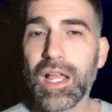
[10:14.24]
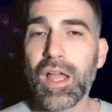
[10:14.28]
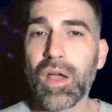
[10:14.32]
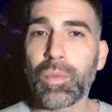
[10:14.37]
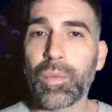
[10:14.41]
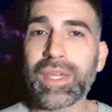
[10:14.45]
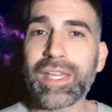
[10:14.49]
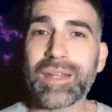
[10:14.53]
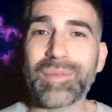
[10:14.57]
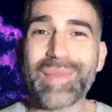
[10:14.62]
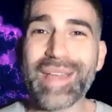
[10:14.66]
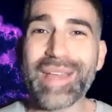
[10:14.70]

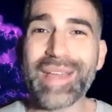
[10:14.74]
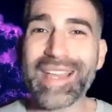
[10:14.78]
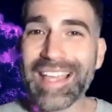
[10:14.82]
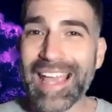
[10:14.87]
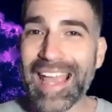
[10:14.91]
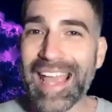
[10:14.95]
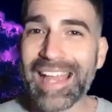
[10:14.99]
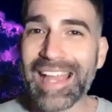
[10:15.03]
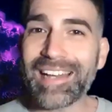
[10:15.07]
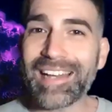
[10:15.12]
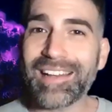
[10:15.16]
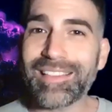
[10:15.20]
We can make
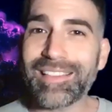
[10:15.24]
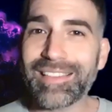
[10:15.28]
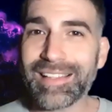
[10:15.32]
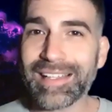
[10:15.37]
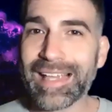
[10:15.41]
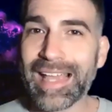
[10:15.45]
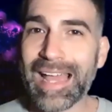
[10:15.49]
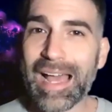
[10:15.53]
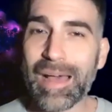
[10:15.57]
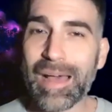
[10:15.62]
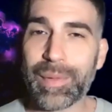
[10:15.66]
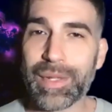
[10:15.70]
anything
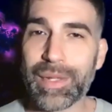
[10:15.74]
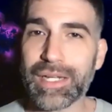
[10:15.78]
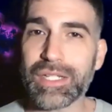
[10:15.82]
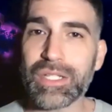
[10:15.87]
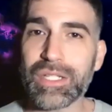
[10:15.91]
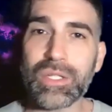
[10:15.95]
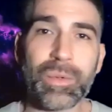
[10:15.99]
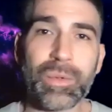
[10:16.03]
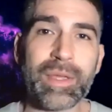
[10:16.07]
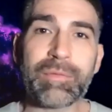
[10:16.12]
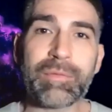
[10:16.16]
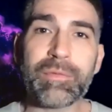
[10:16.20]
happen.
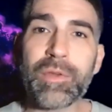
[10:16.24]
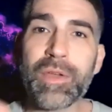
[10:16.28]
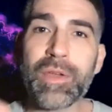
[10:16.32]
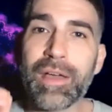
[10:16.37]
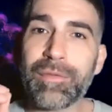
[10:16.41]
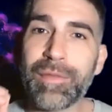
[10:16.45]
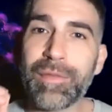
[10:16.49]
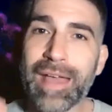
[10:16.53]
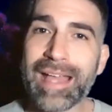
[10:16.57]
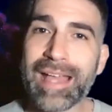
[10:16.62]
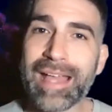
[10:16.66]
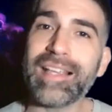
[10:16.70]
So if you
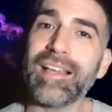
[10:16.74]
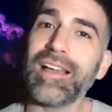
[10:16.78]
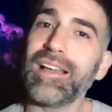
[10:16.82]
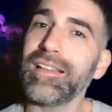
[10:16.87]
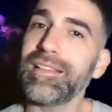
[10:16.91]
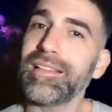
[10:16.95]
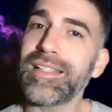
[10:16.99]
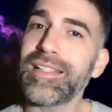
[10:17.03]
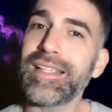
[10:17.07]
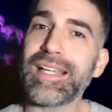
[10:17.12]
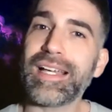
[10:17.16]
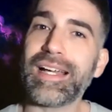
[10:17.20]
have any
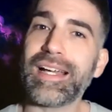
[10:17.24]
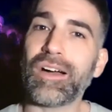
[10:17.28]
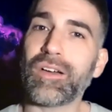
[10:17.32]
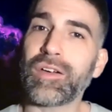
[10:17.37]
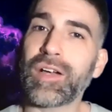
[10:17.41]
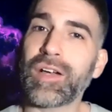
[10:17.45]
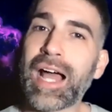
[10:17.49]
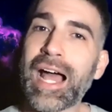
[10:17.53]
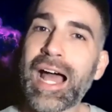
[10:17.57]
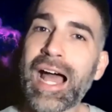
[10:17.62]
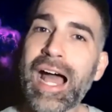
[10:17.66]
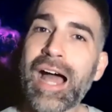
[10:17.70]
idea on
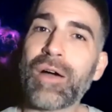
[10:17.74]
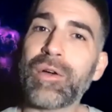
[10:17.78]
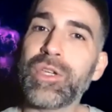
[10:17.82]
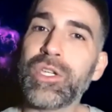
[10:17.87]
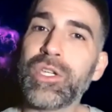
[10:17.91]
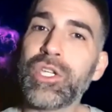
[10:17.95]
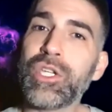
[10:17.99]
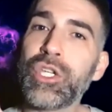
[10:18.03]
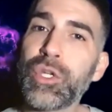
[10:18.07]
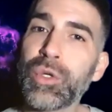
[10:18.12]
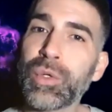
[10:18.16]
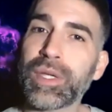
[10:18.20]
how
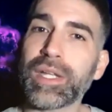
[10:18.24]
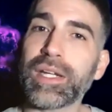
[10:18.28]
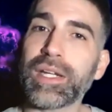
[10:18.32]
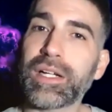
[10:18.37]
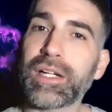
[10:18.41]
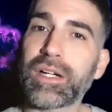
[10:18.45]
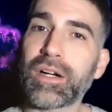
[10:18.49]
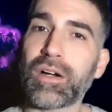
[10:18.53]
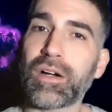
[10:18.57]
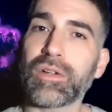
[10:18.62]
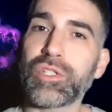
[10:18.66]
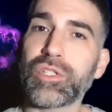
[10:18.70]
you can
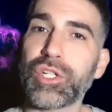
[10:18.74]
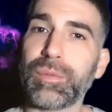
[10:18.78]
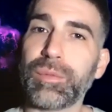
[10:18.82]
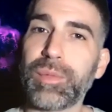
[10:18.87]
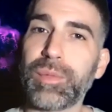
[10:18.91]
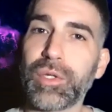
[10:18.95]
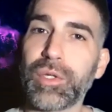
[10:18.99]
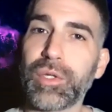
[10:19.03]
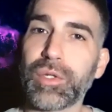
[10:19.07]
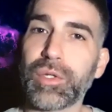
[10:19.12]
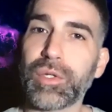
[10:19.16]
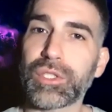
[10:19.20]

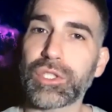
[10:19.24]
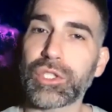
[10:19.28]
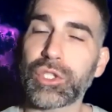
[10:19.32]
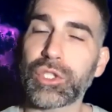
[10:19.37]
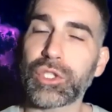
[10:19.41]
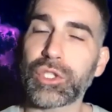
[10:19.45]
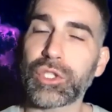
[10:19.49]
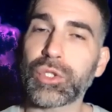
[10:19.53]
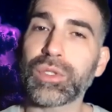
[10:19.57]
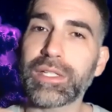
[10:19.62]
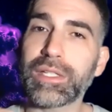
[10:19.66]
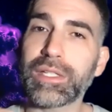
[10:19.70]
contribute
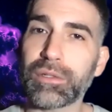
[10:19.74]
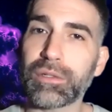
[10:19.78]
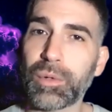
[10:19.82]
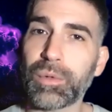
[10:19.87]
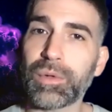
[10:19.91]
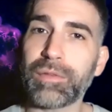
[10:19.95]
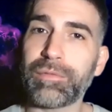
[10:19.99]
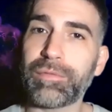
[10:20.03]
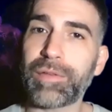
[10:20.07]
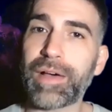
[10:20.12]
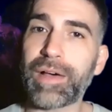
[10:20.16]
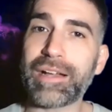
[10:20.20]
to the
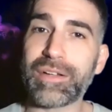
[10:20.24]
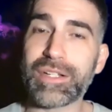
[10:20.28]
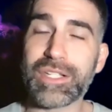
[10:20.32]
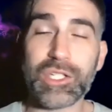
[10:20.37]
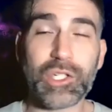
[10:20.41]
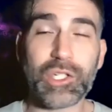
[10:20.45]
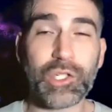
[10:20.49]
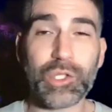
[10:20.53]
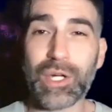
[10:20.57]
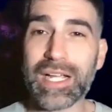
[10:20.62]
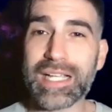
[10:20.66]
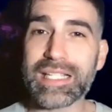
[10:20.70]

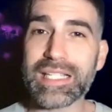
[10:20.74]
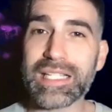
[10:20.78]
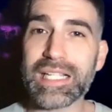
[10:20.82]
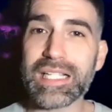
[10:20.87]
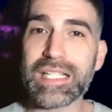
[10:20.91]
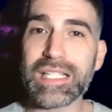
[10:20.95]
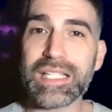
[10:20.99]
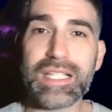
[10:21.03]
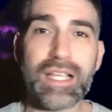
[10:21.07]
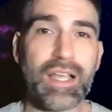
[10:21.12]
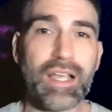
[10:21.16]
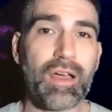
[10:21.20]
coronavirus
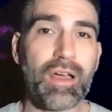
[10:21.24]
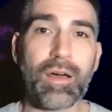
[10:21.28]
crisis,